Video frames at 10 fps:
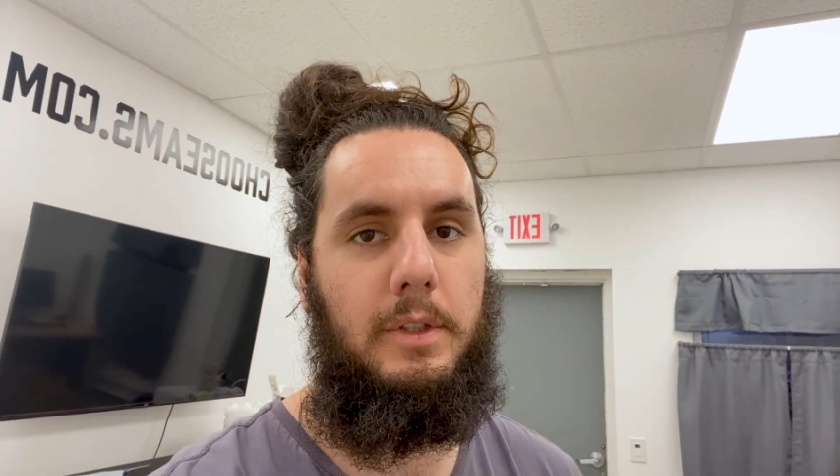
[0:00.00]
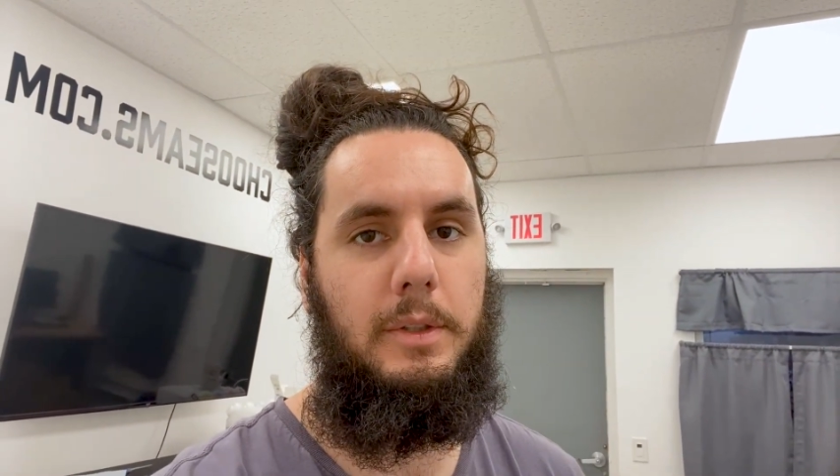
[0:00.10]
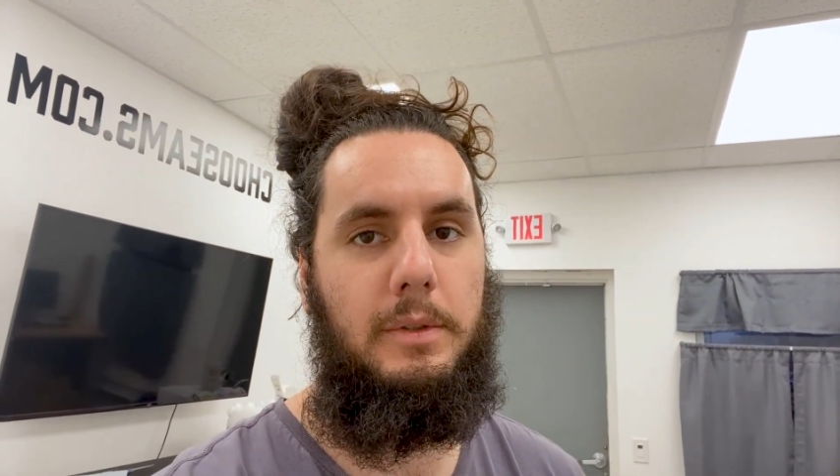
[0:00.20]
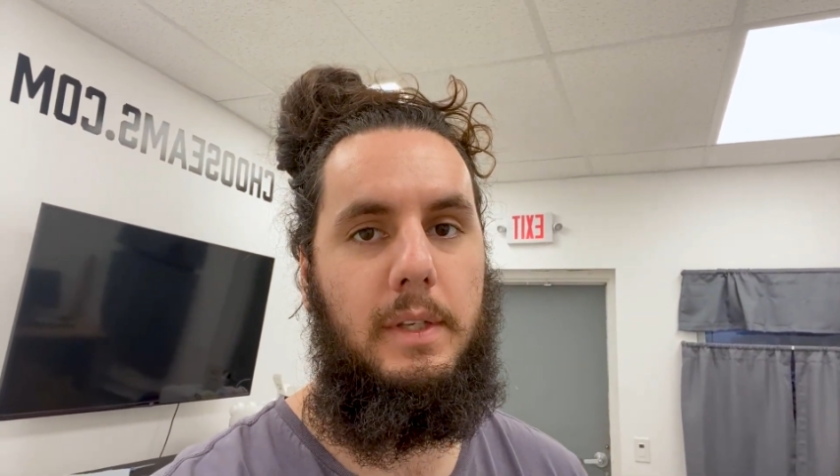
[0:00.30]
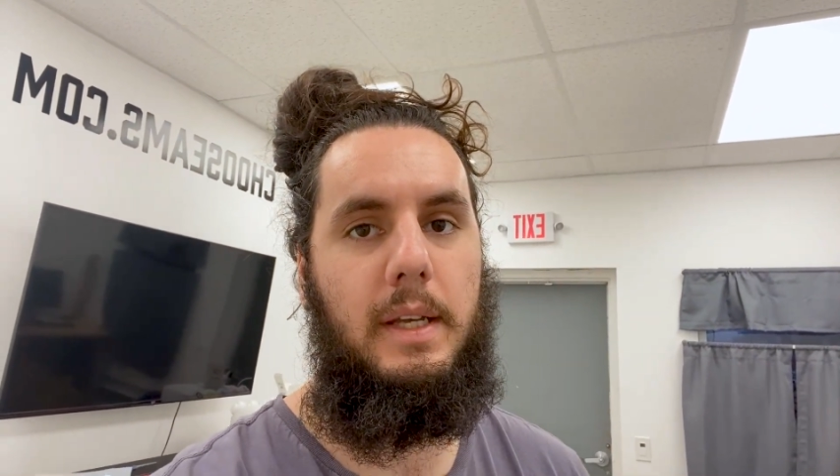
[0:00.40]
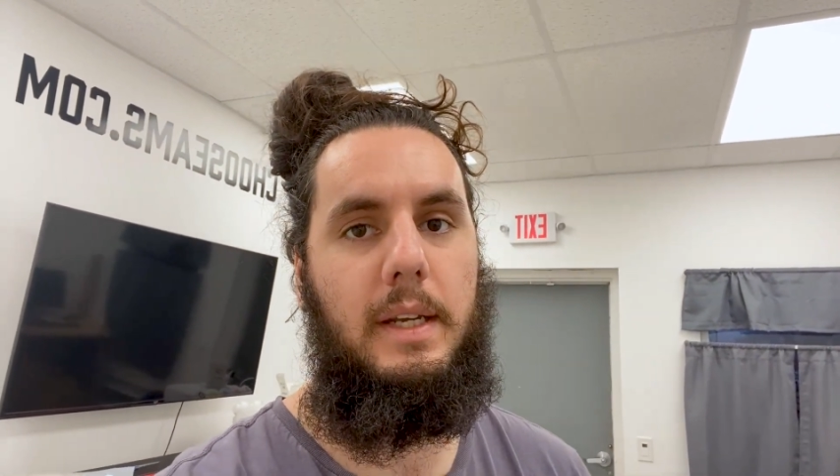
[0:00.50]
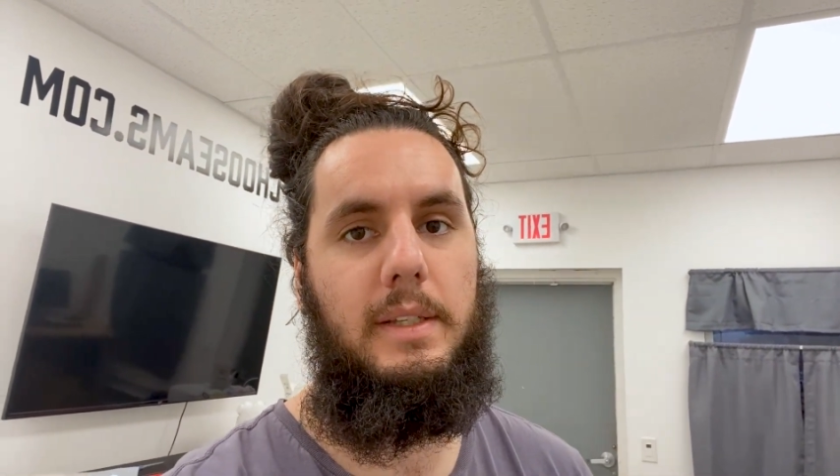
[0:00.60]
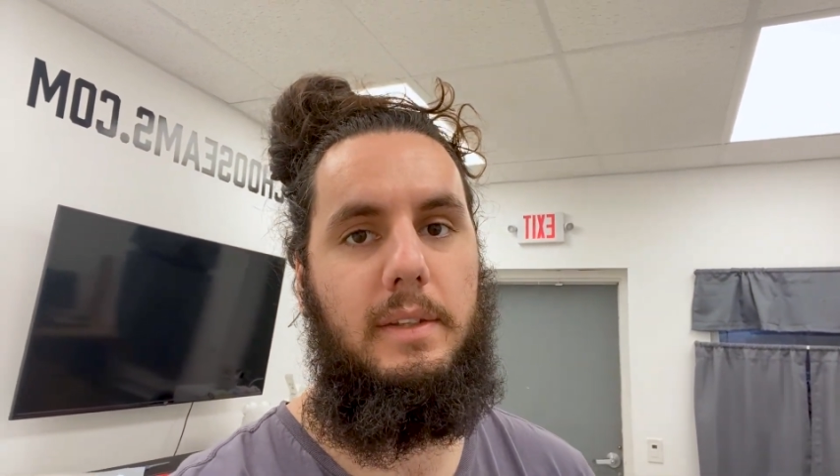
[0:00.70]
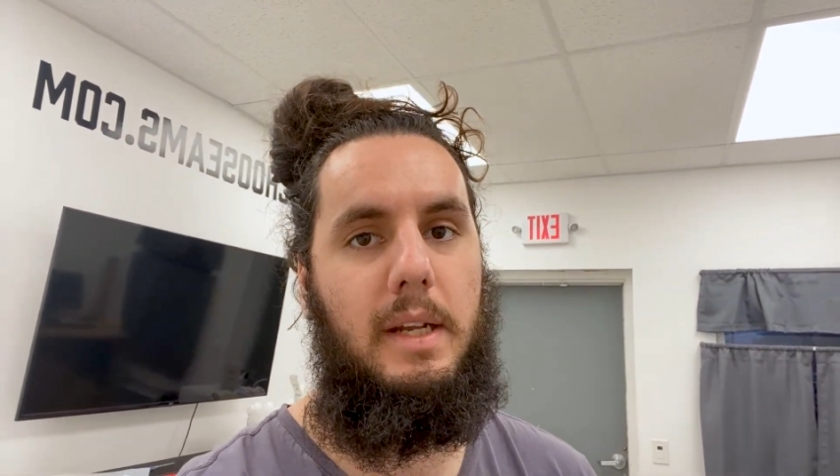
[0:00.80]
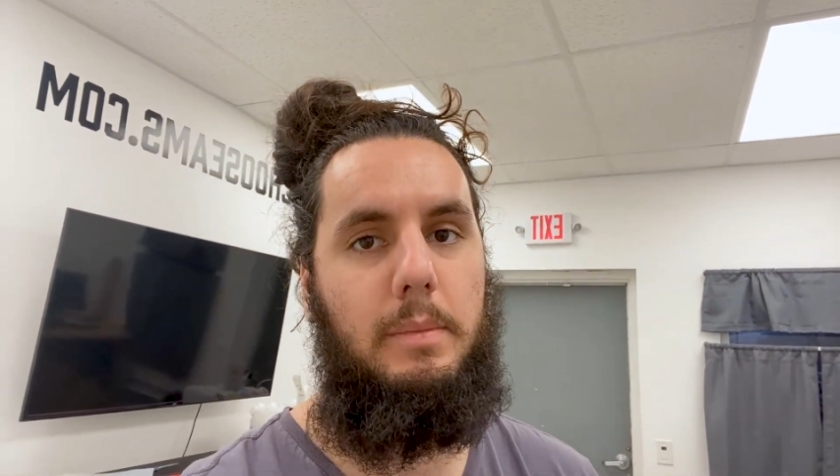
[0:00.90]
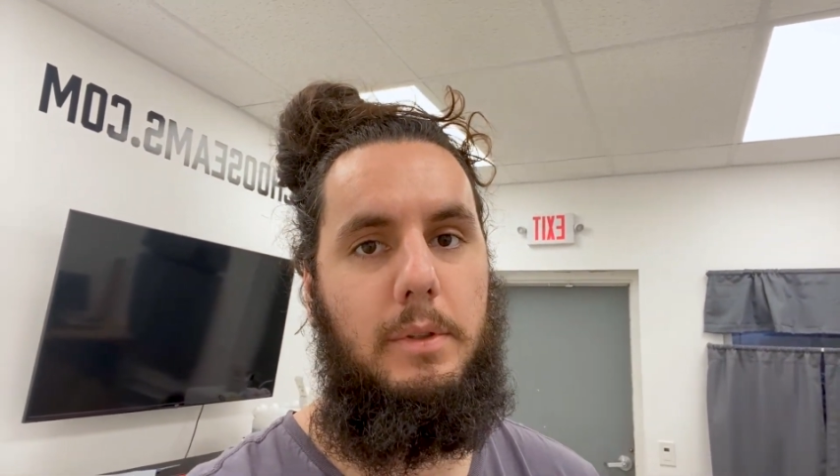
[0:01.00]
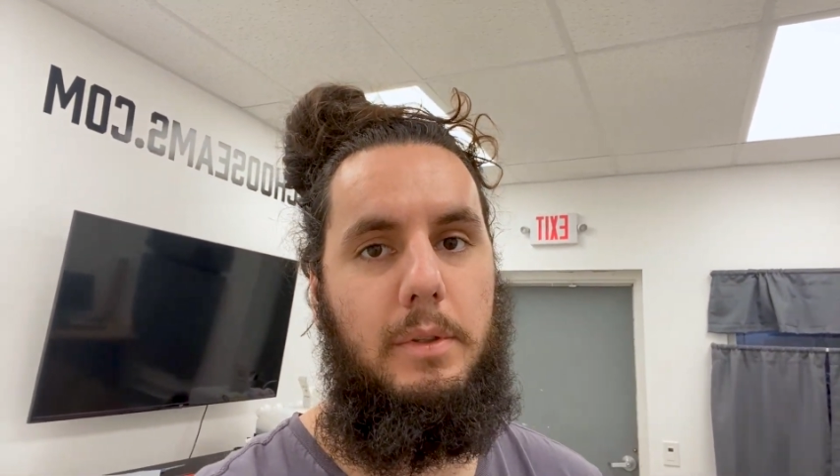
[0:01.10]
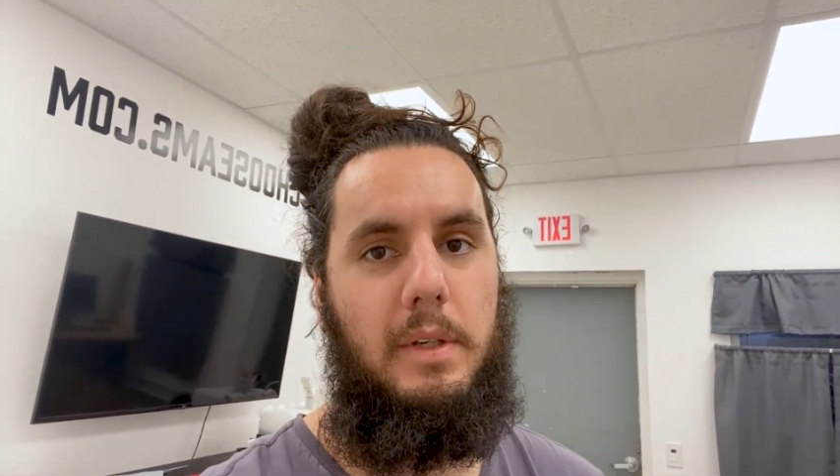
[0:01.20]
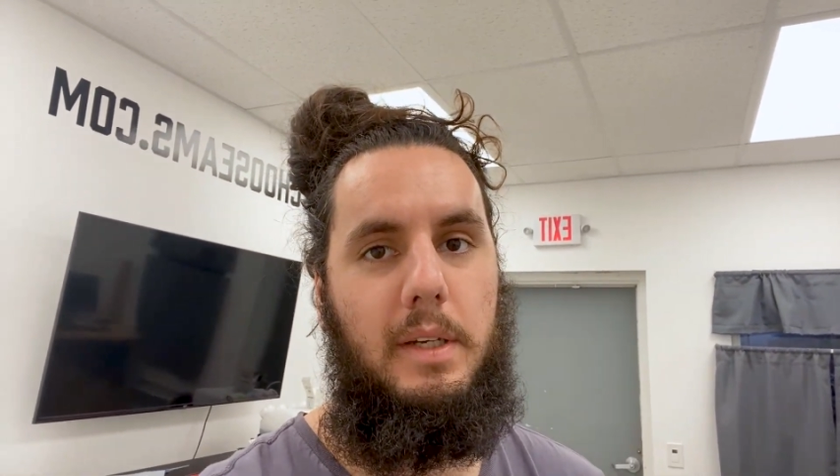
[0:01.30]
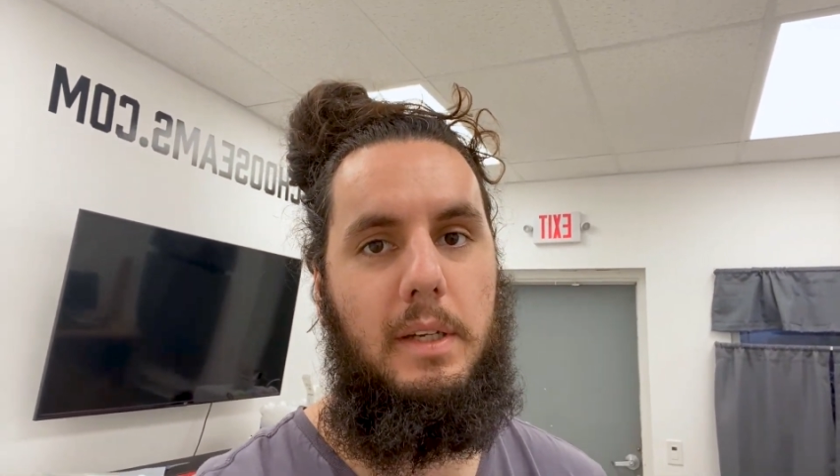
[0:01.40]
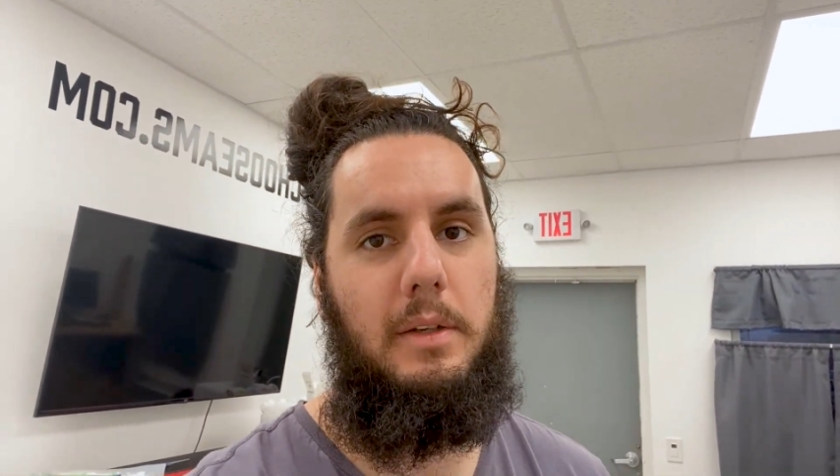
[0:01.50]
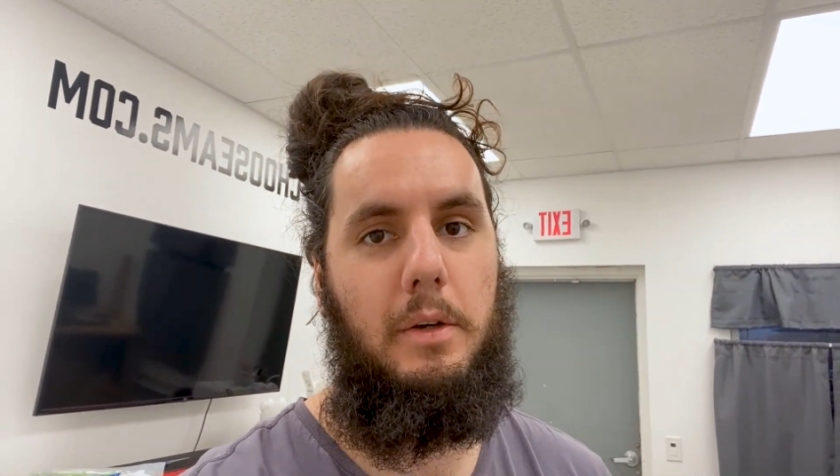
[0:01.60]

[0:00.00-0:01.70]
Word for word: to use that as an opportunity to